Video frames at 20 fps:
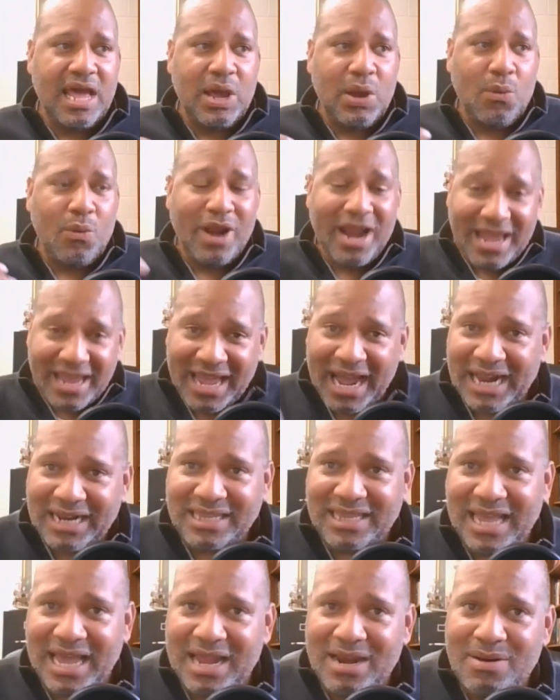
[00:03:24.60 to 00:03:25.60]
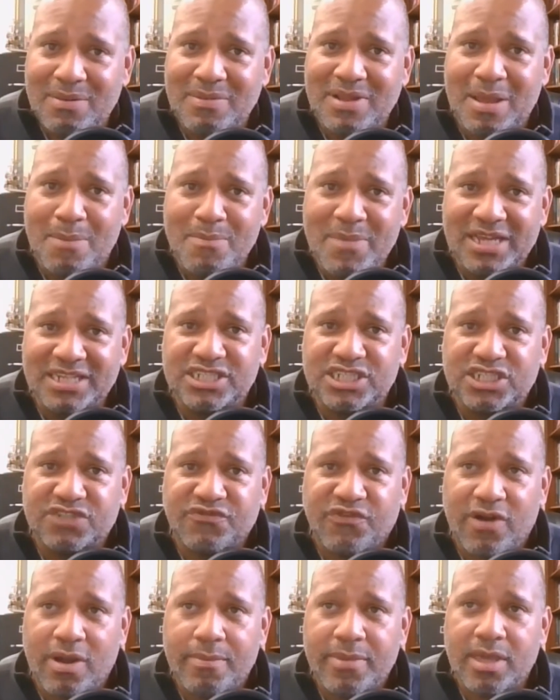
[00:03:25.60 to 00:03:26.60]
when I got that message
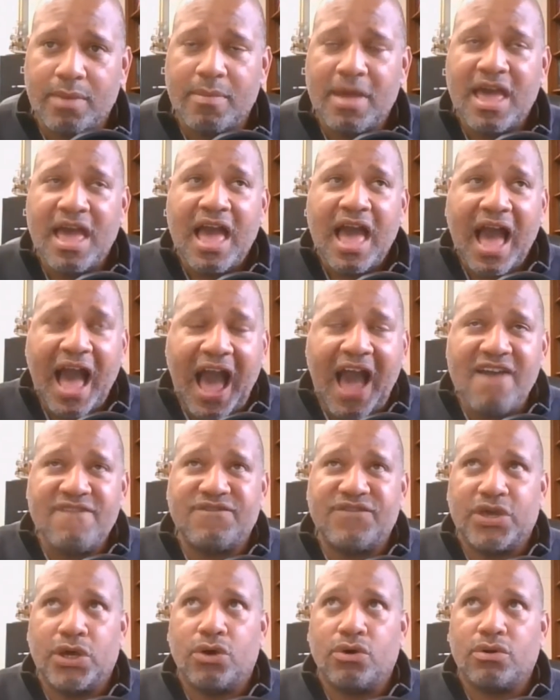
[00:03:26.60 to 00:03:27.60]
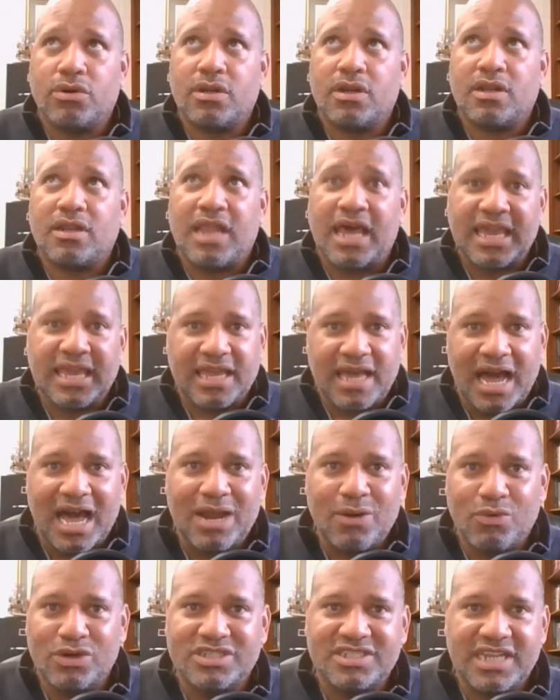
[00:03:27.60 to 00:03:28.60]
from him, I felt like
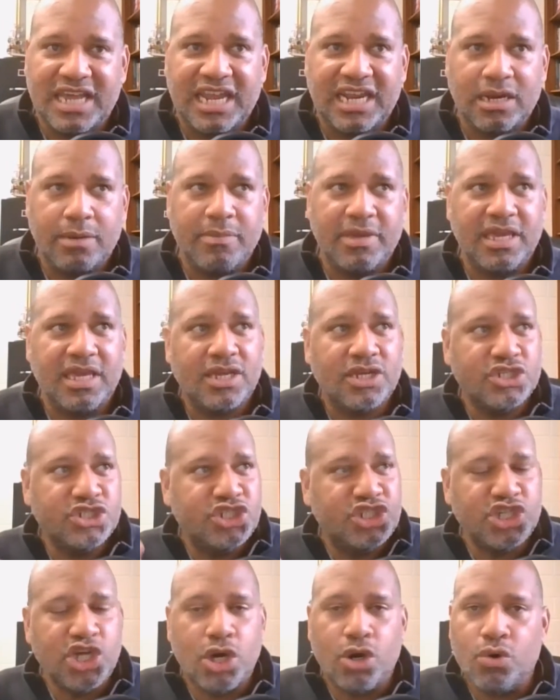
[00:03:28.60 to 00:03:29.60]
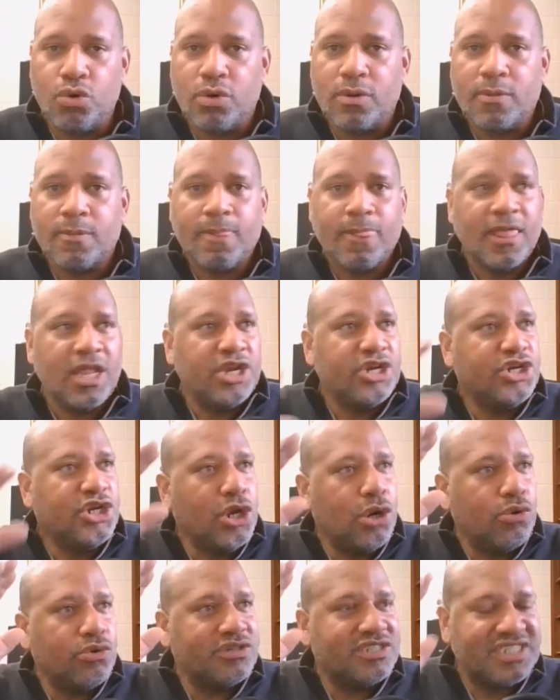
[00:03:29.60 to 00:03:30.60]
God was saying to me, Joe,
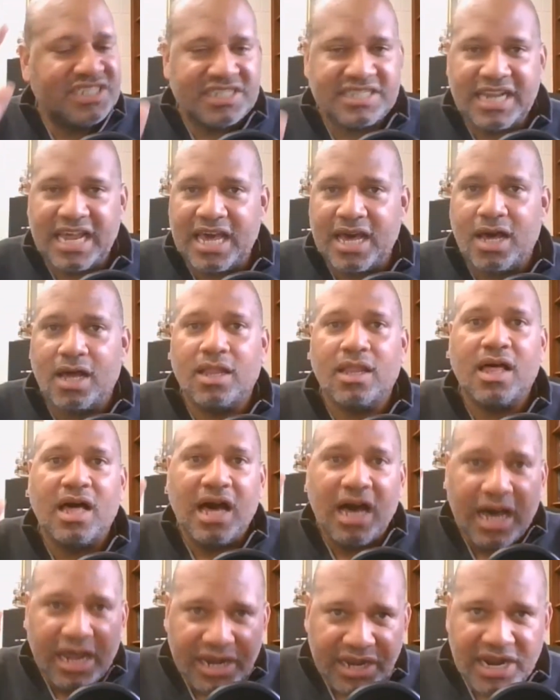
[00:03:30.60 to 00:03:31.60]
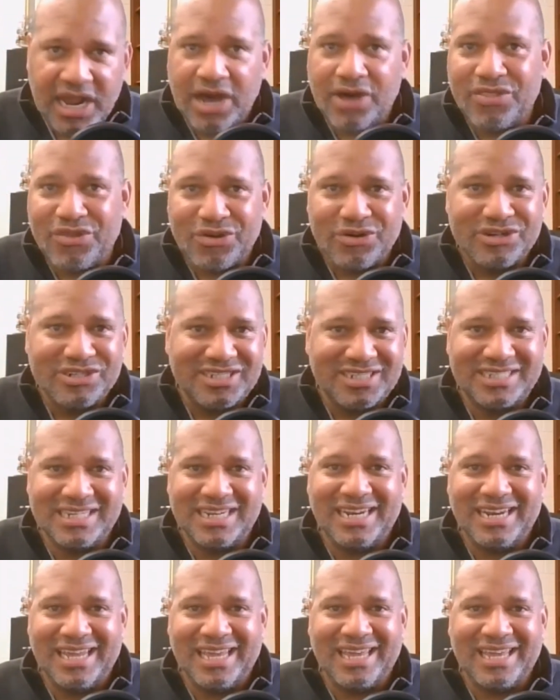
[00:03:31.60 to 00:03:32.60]
don't sell another
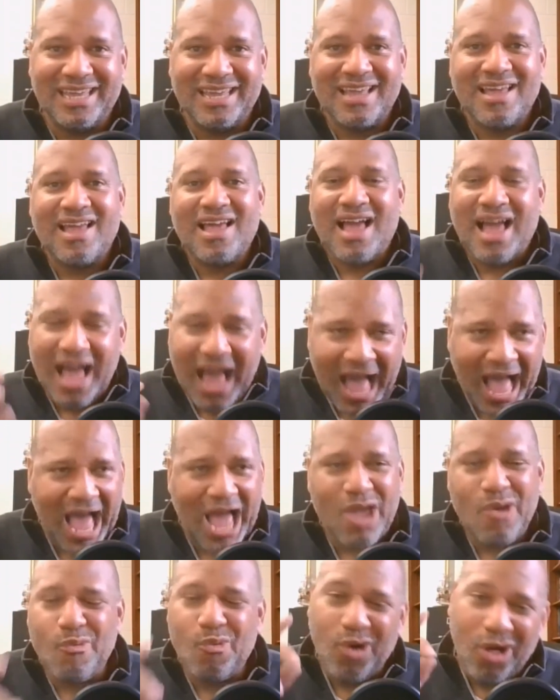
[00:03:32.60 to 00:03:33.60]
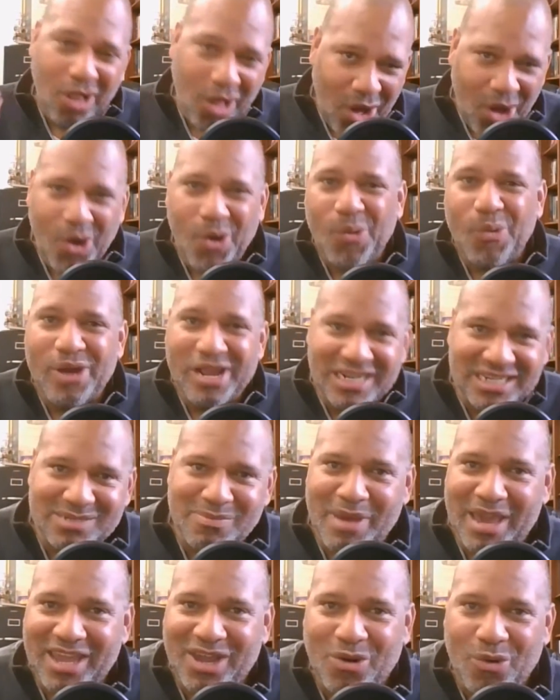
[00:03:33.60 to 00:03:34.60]
CD. I will always
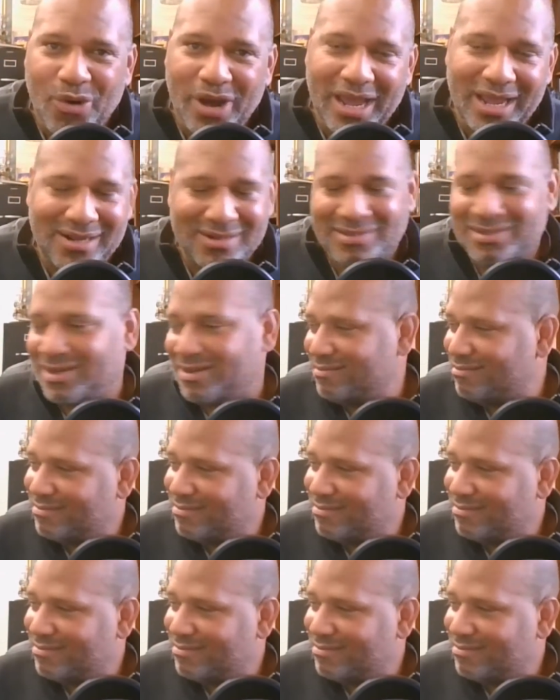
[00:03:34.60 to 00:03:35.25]
make a way. So